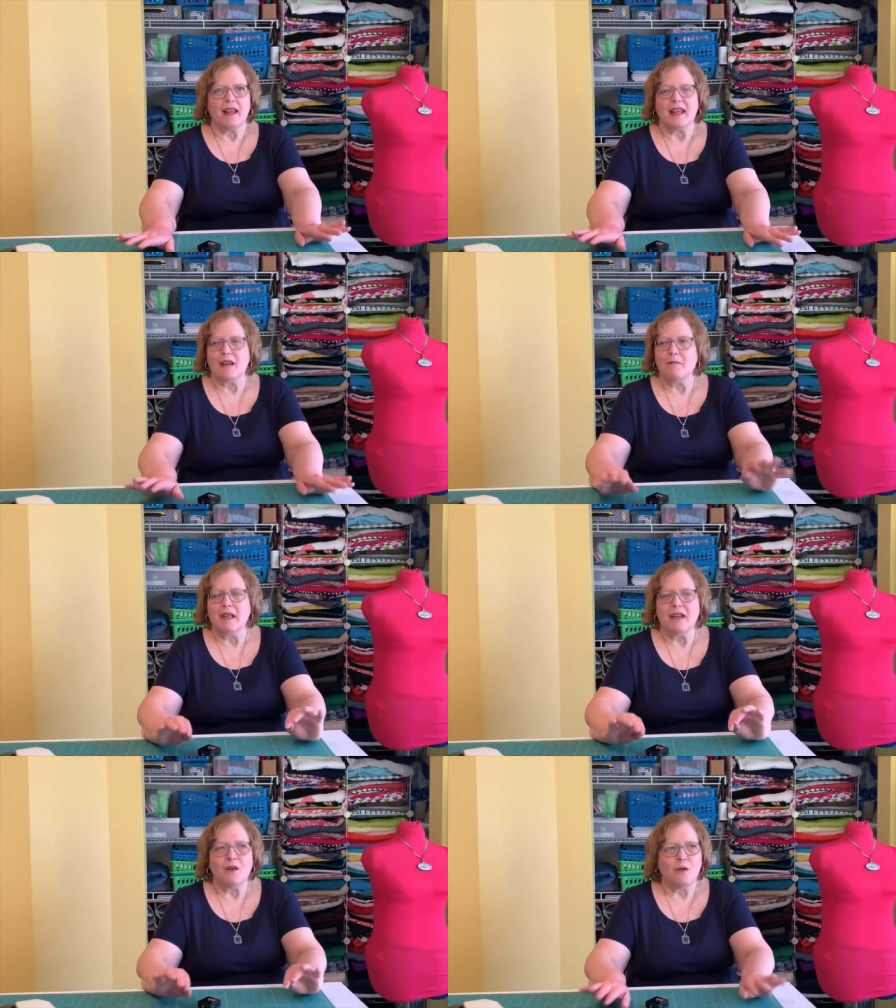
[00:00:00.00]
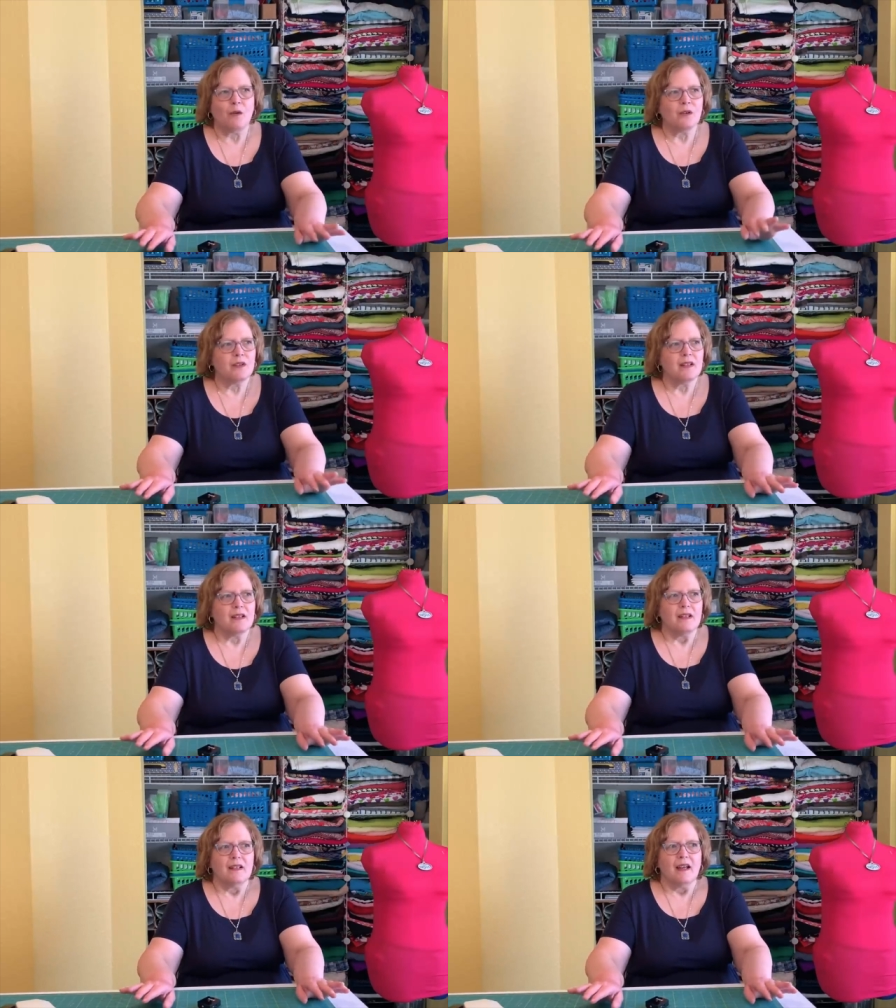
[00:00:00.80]
It can be an old
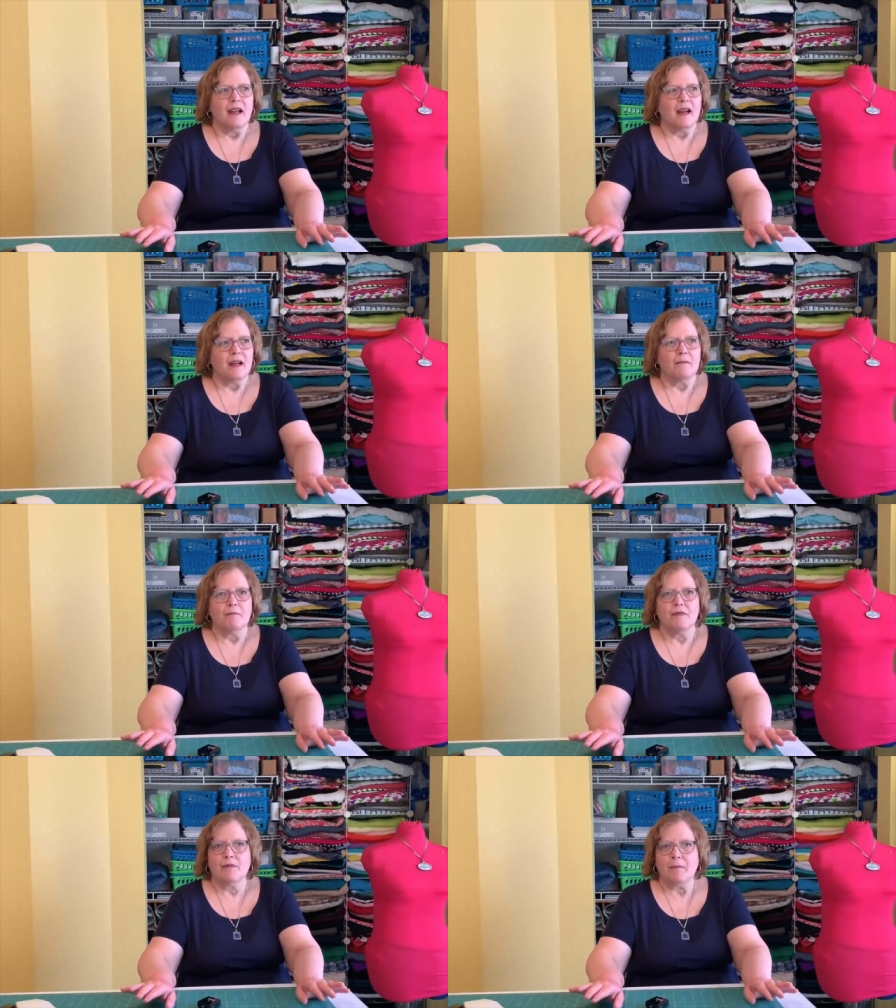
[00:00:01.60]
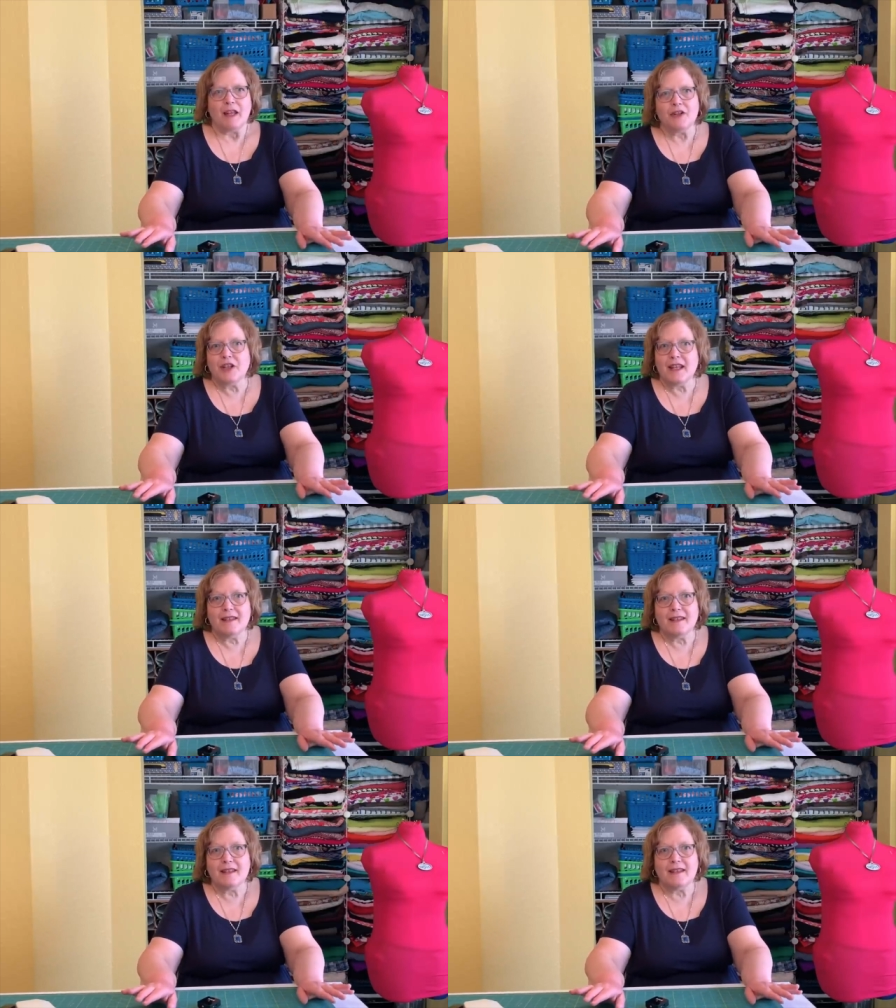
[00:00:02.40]
bed
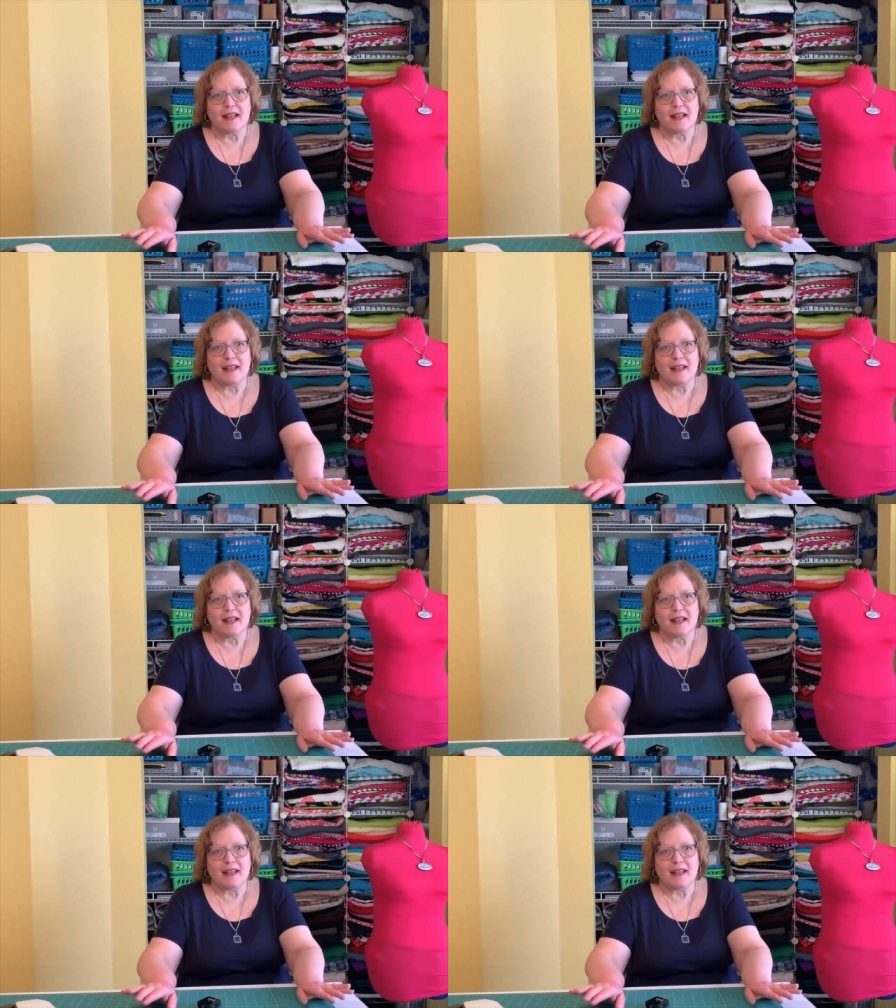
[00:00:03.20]
sheet.